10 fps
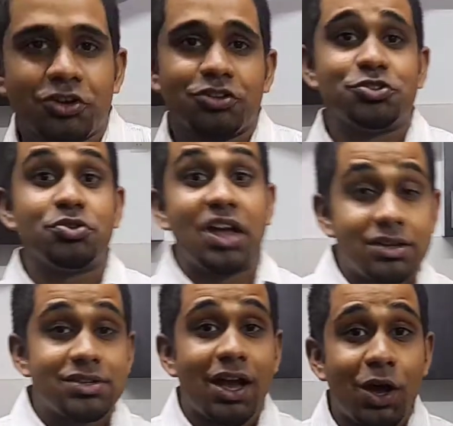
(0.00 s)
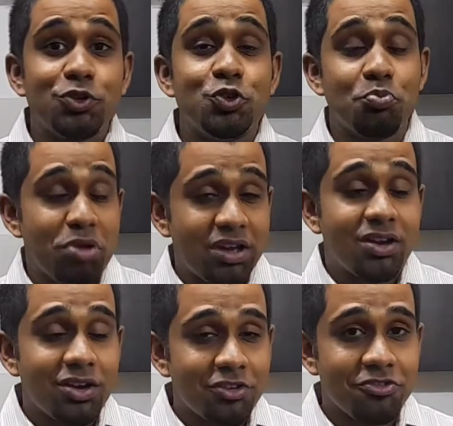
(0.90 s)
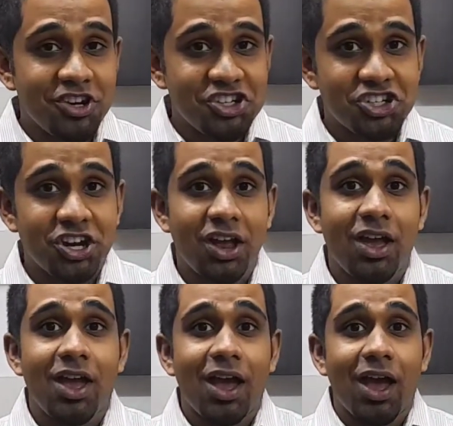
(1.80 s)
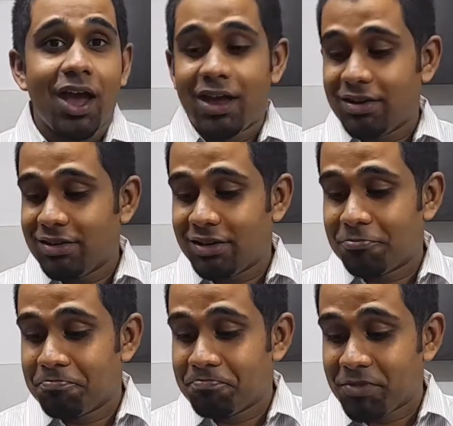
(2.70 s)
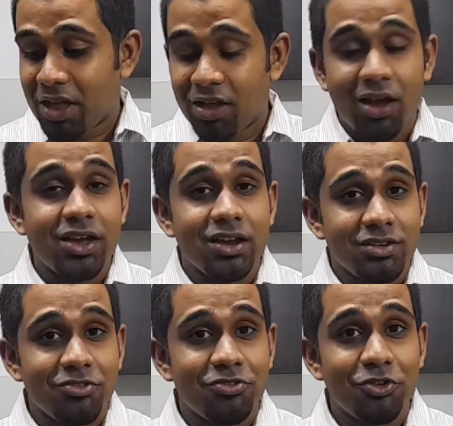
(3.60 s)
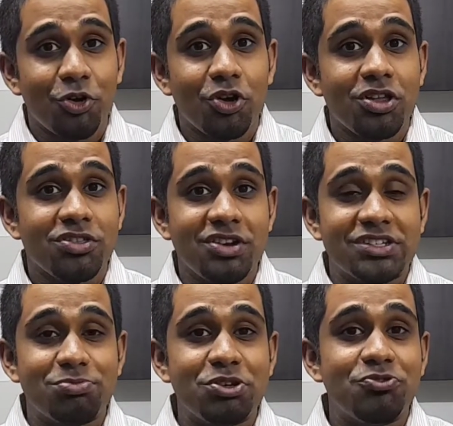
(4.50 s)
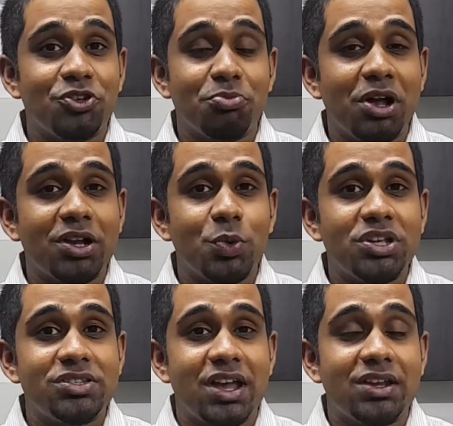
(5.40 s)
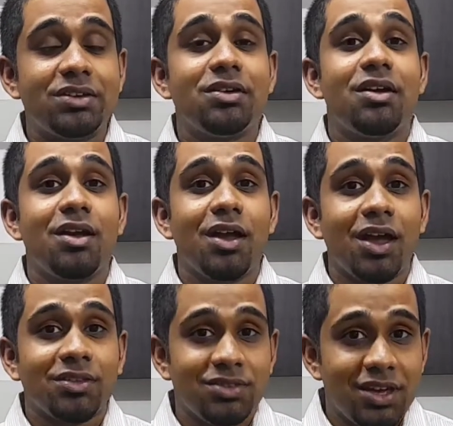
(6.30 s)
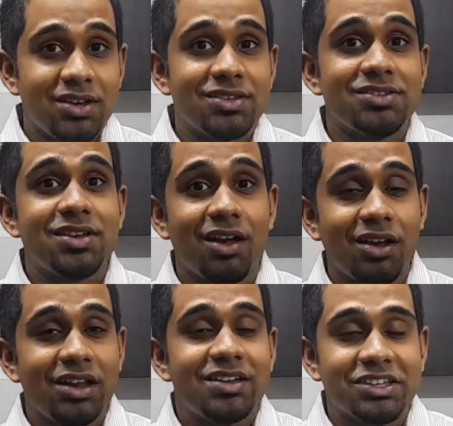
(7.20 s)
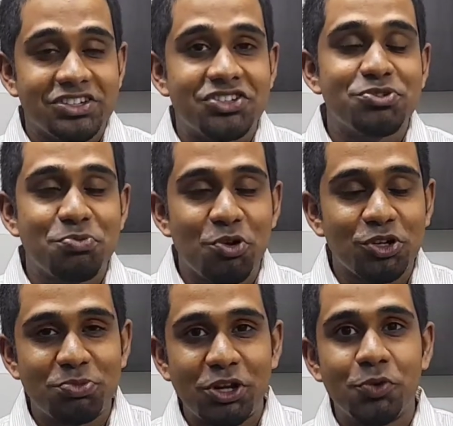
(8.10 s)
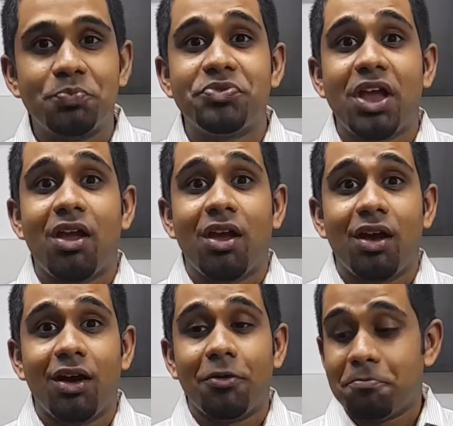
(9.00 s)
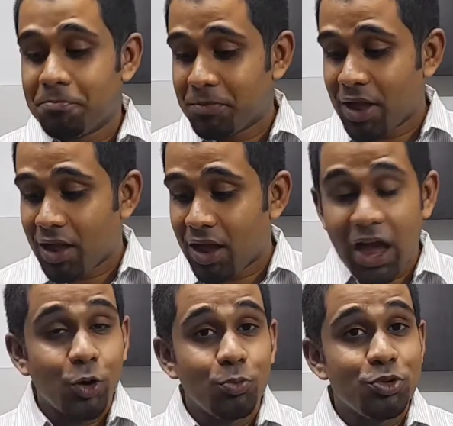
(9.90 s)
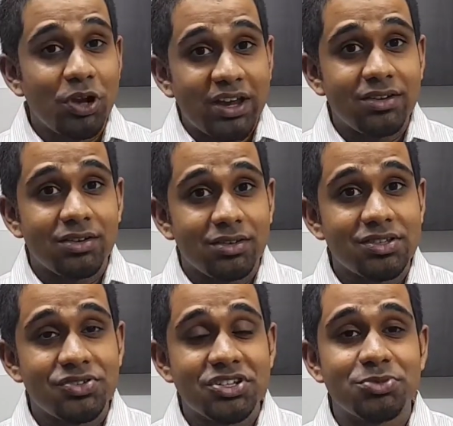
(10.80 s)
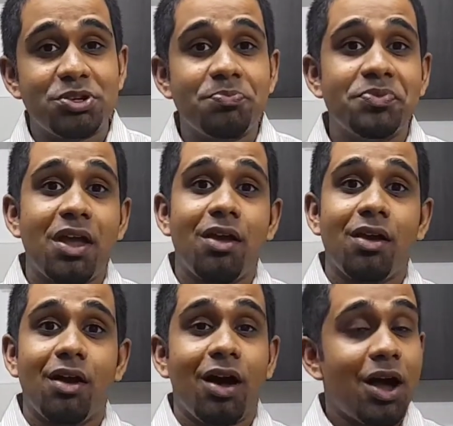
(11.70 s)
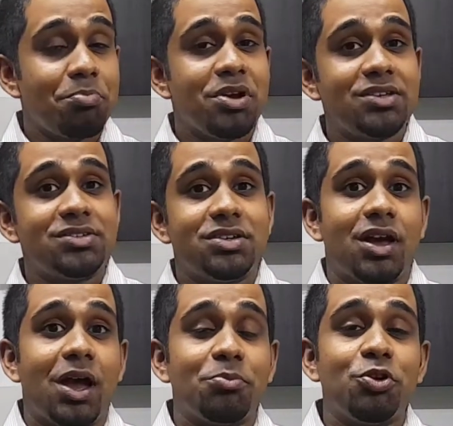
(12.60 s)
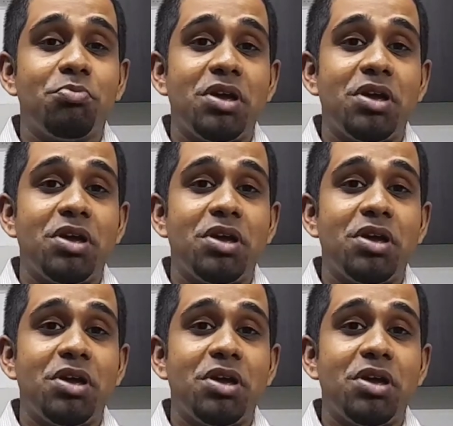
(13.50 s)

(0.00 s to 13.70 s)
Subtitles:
So that is how you bake a fish. And again, for the recipe for the bulgur wheat salad, there is a link in the description box below. I hope you liked this recipe. Up next, I'm going to